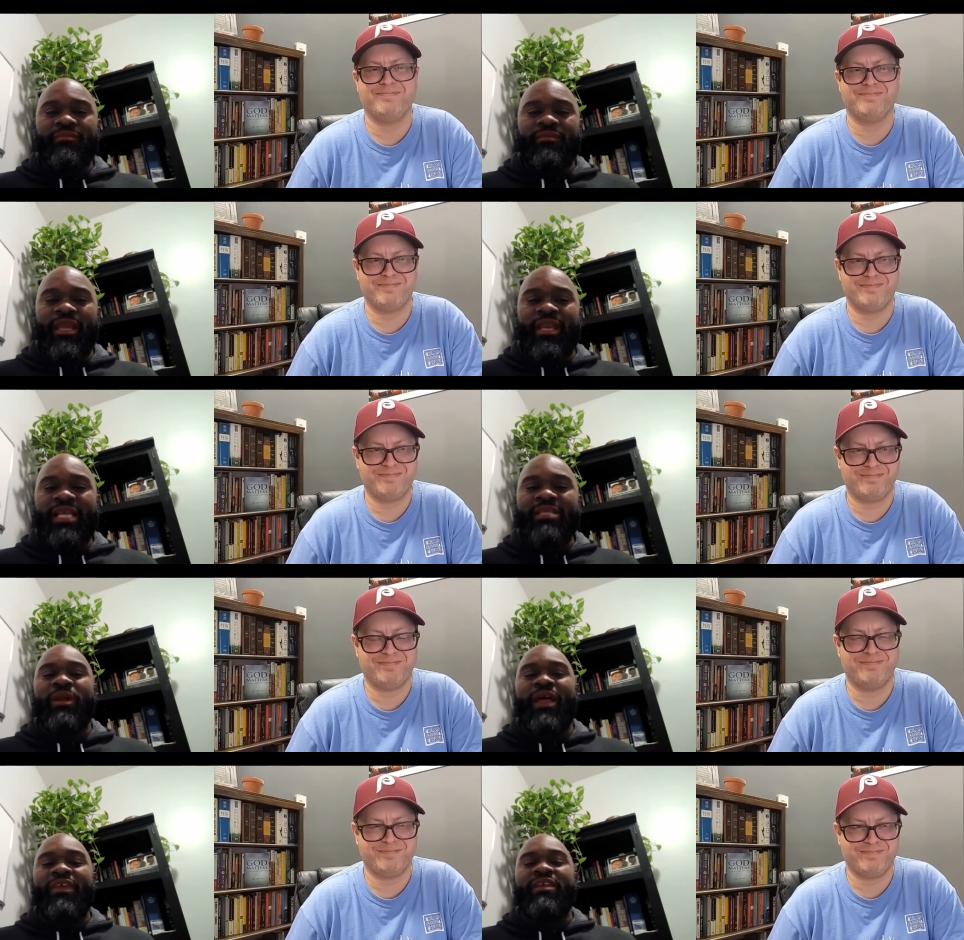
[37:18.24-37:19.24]
Speaker 1: And that's what
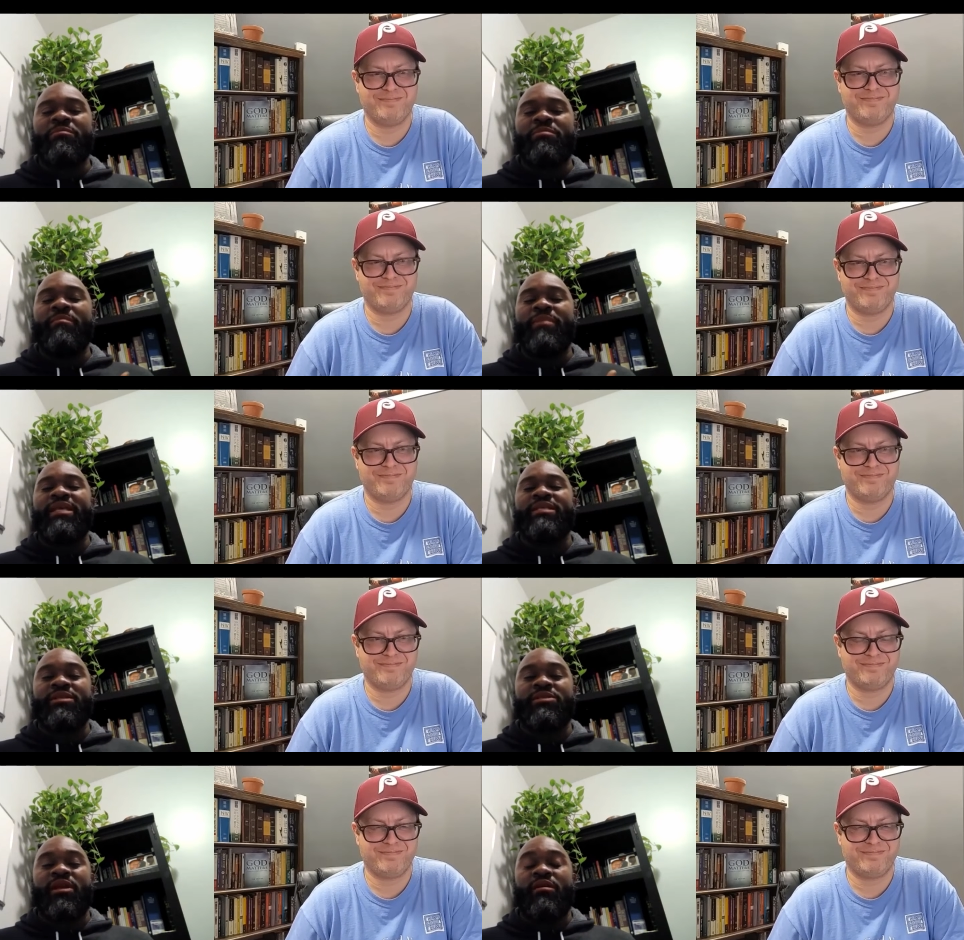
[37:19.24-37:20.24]
I think should be the biggest
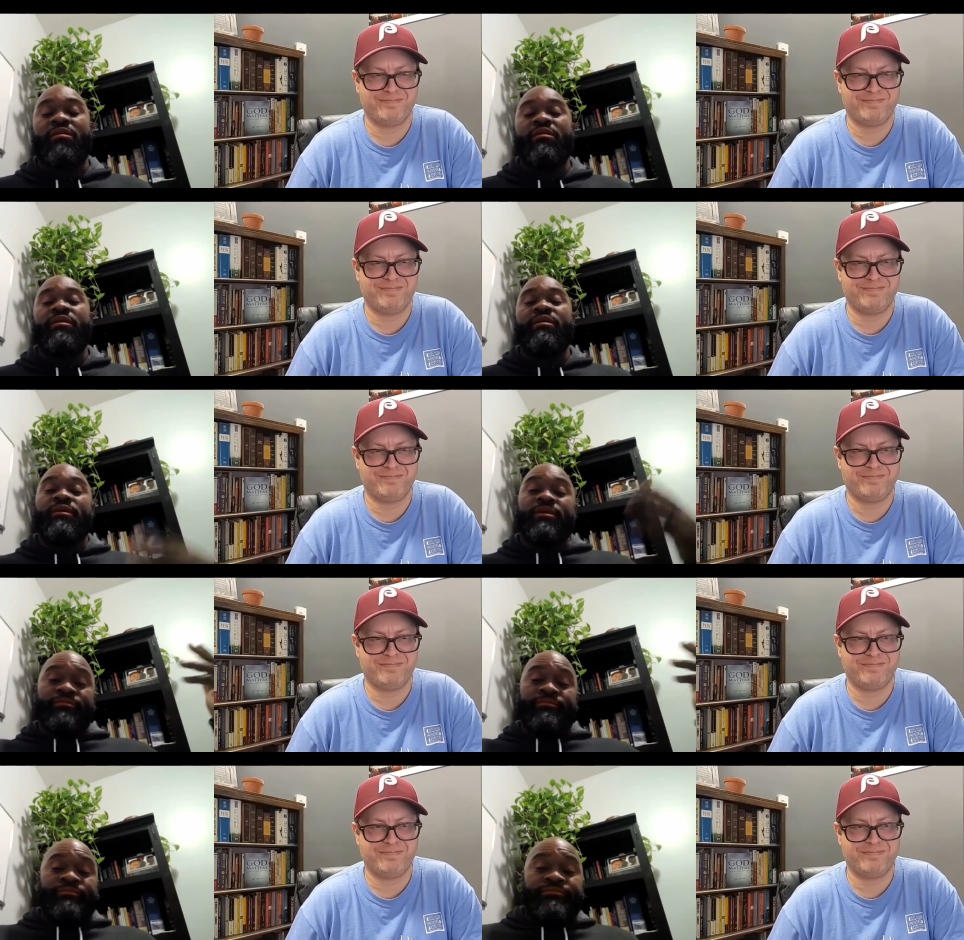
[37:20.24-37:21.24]
concern.
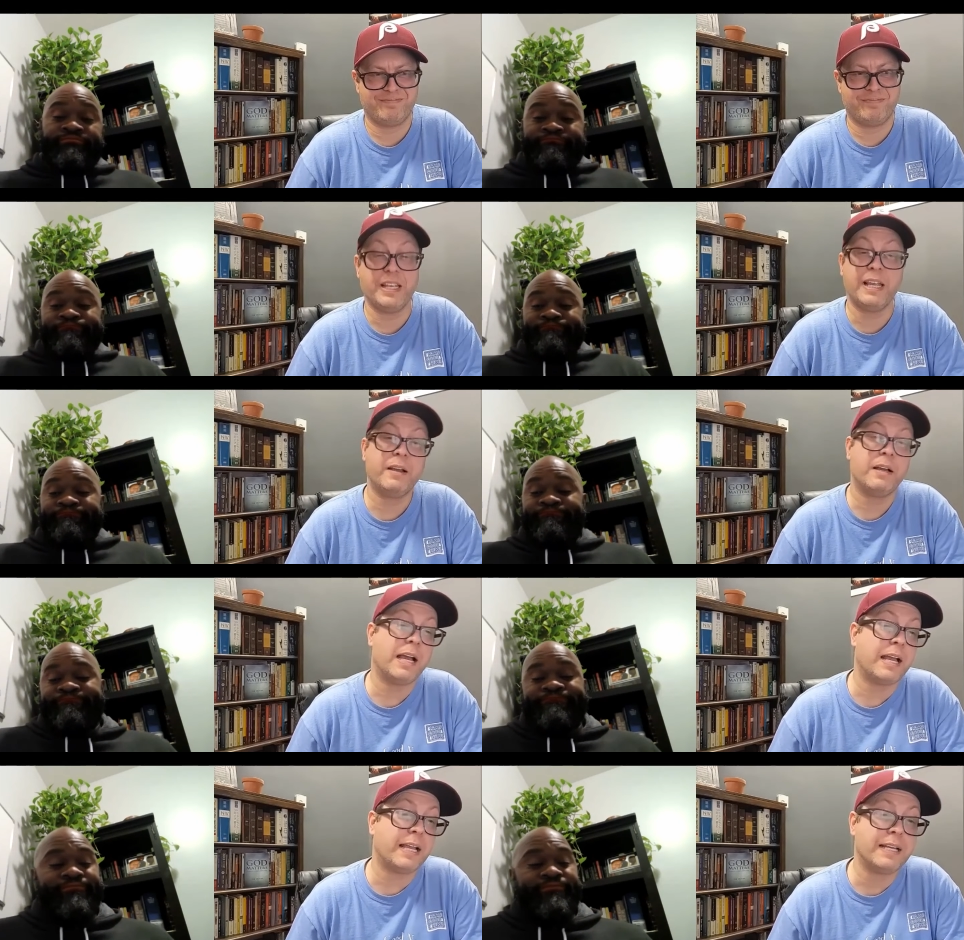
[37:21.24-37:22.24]
Speaker 2: Yeah,
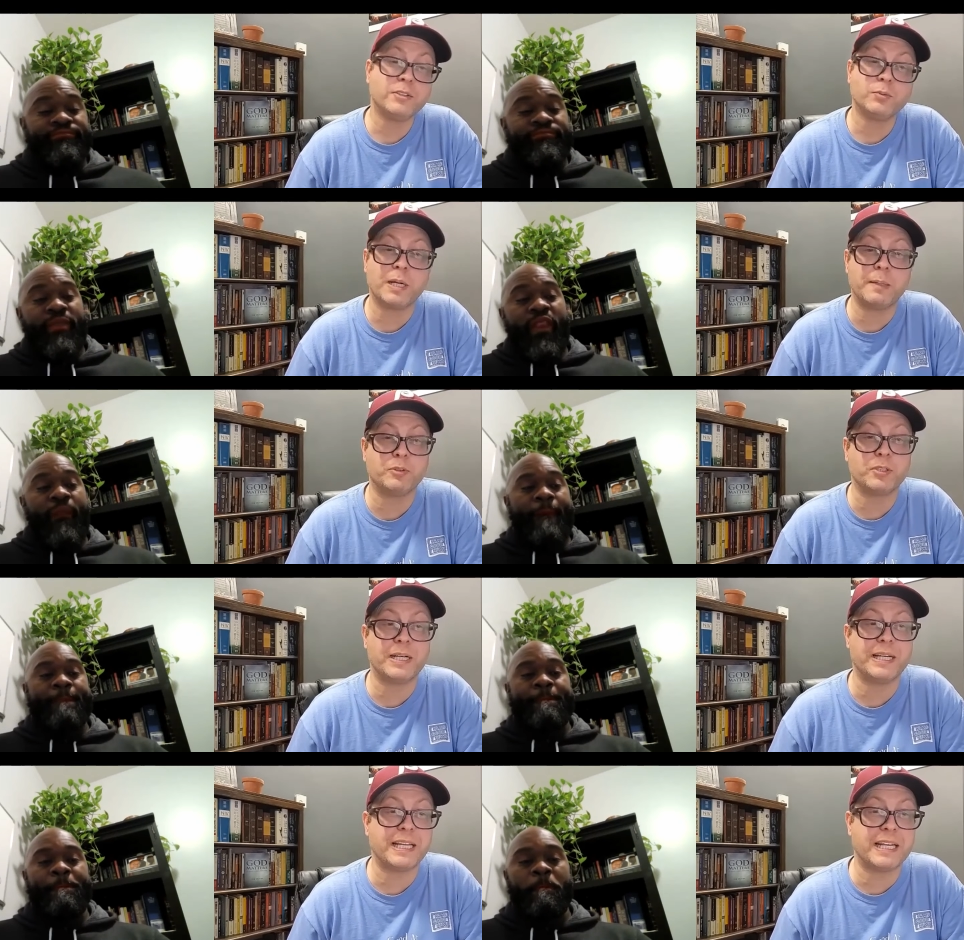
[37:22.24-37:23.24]
I guess what I'm
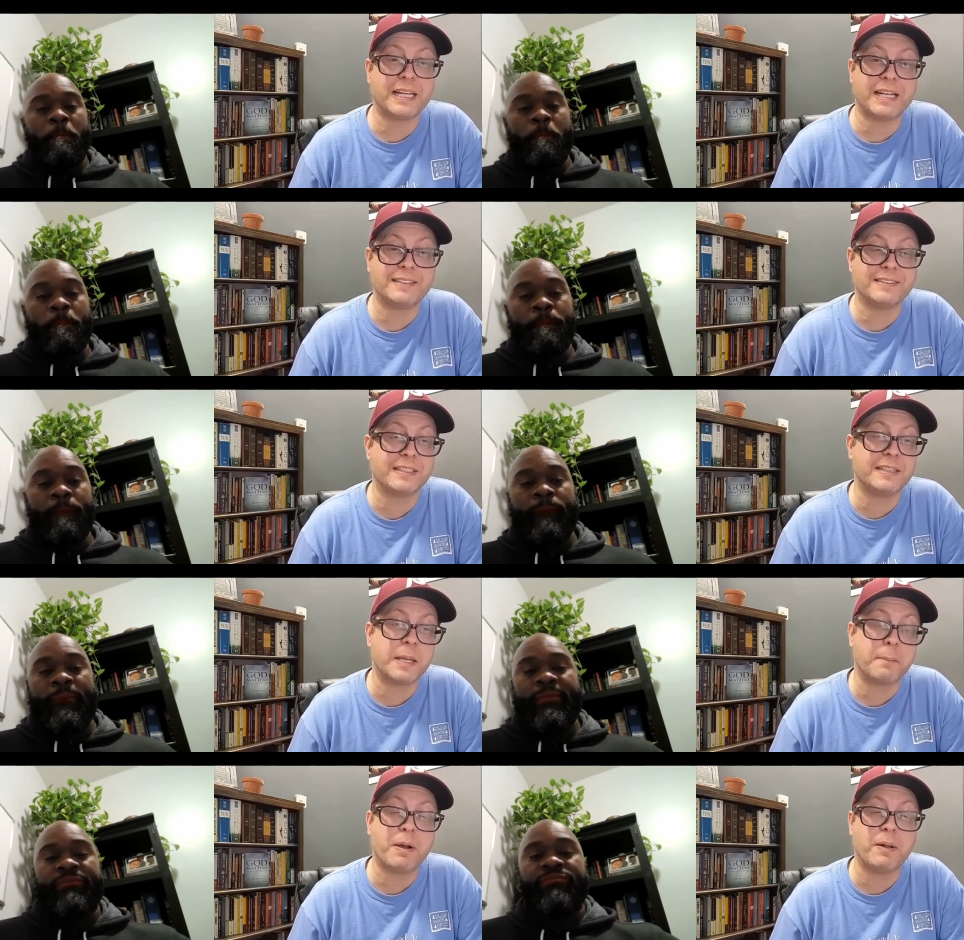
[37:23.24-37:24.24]
trying to get at is I
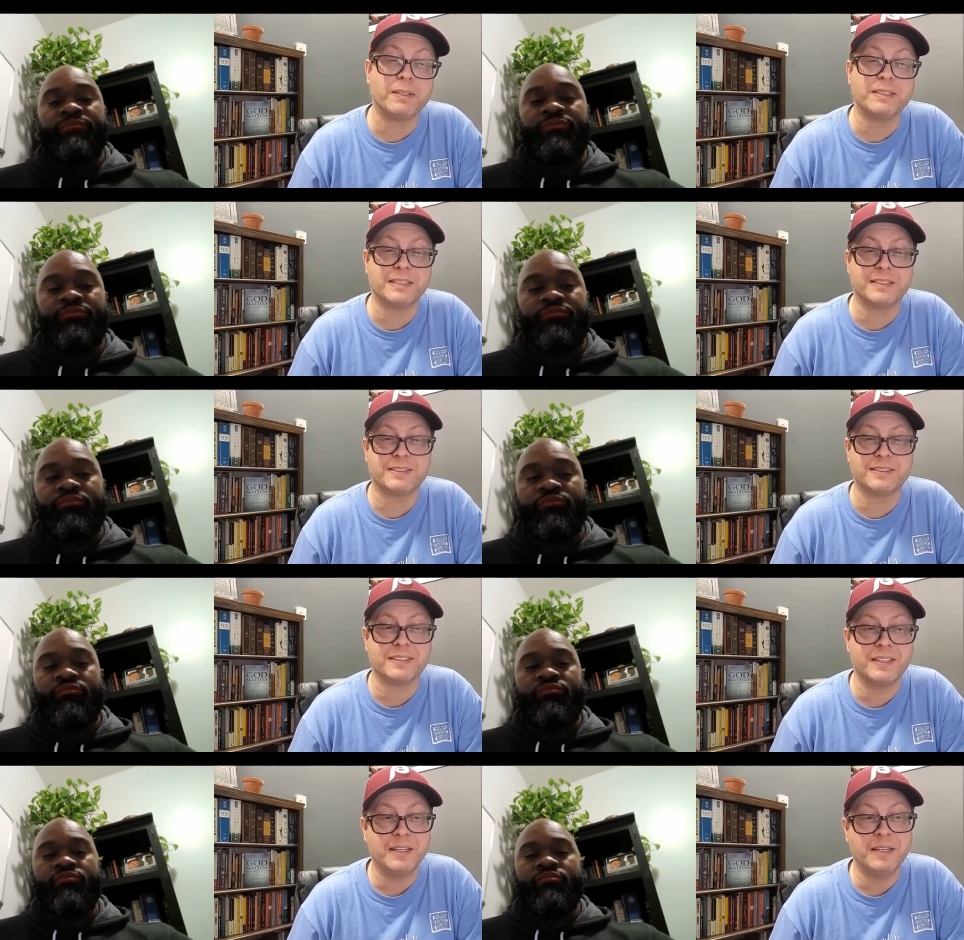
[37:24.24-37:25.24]
think politics
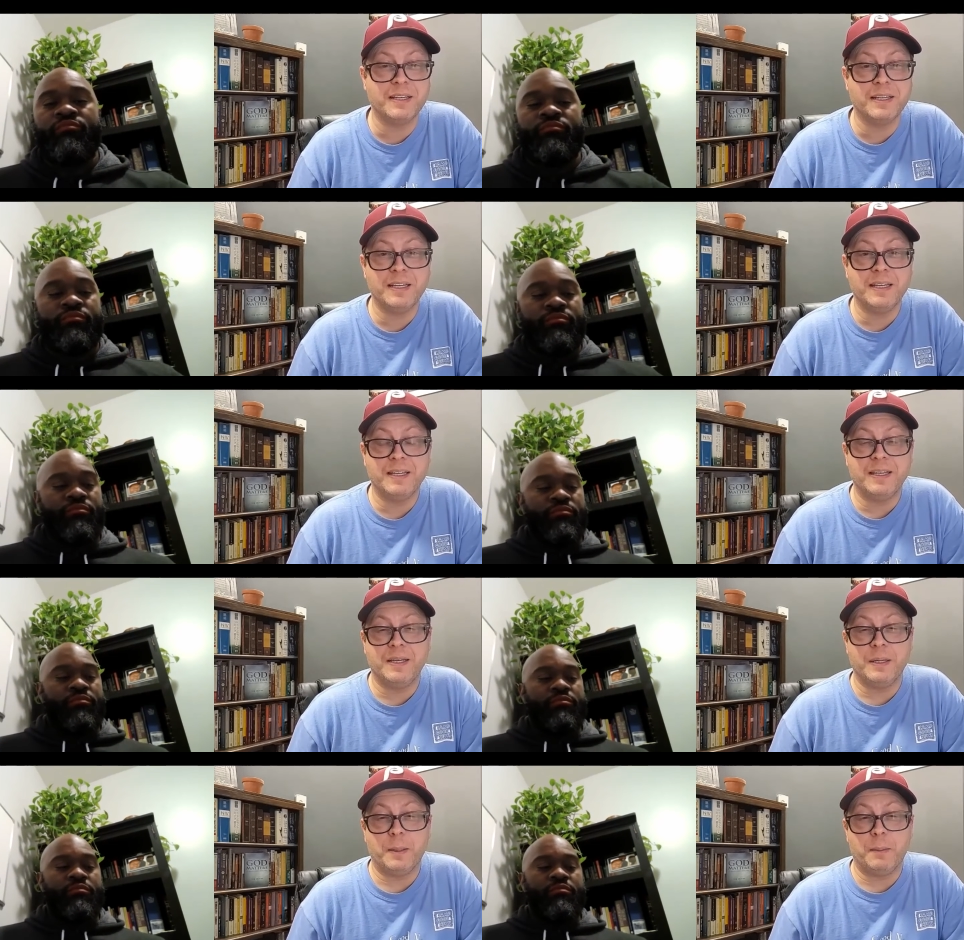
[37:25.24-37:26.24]

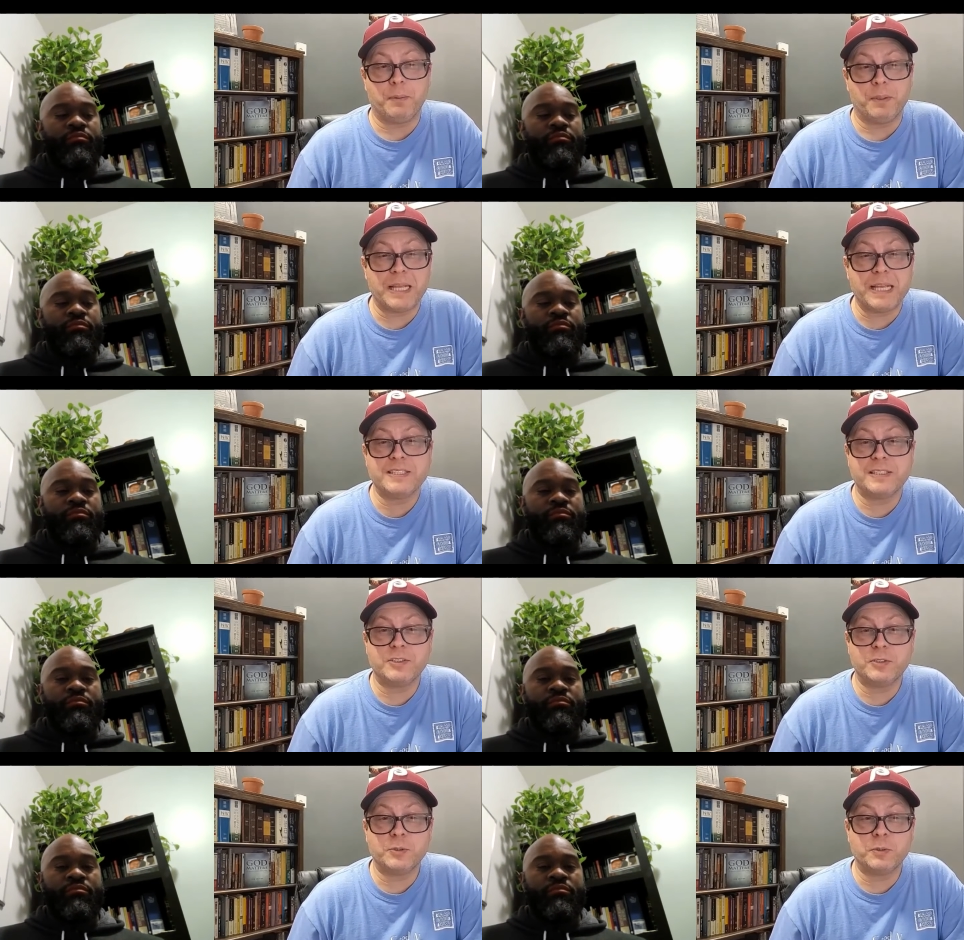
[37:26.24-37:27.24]
plays
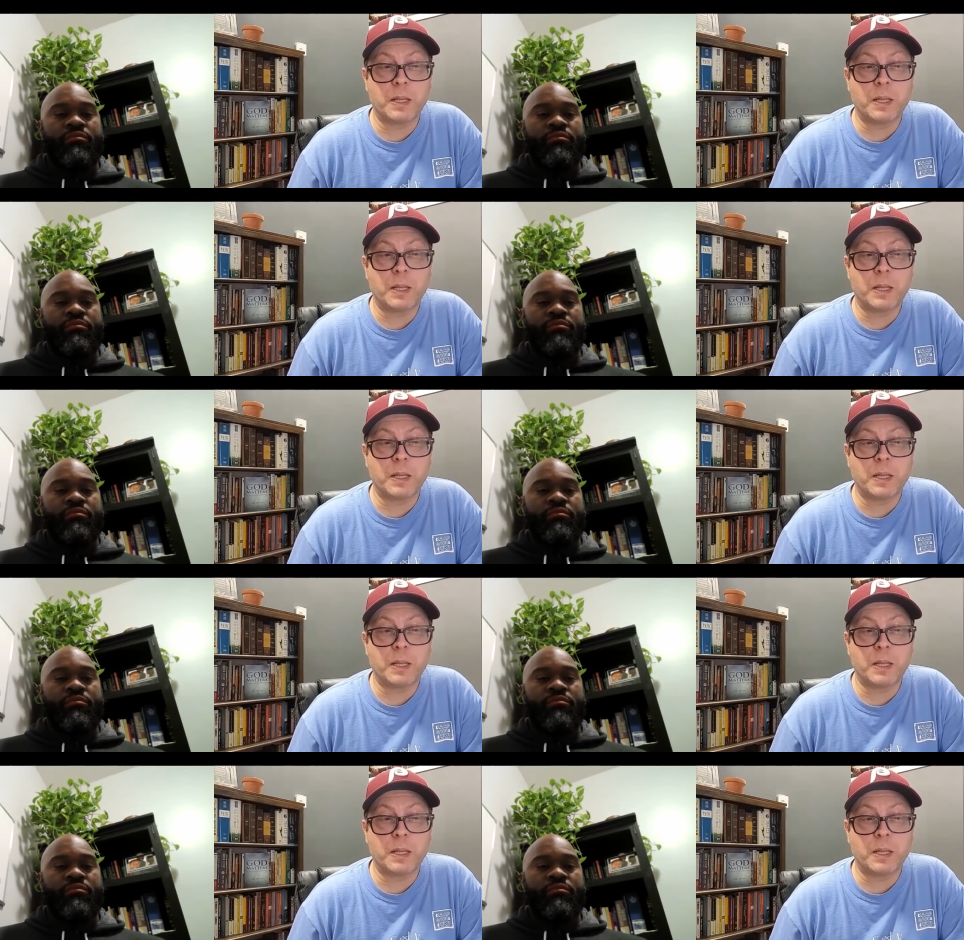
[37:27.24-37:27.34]
into a